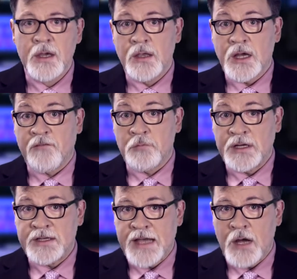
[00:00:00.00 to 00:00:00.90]
The government
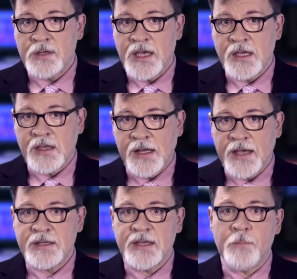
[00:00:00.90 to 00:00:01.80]
is now taking the
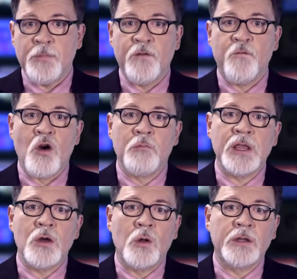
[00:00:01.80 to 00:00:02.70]
next step by
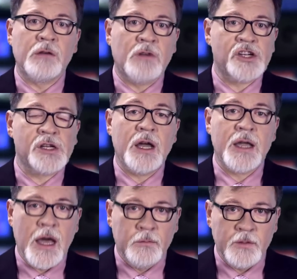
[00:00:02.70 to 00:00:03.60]
formally holding Russia
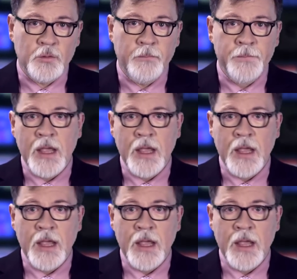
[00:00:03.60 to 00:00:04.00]
accountable.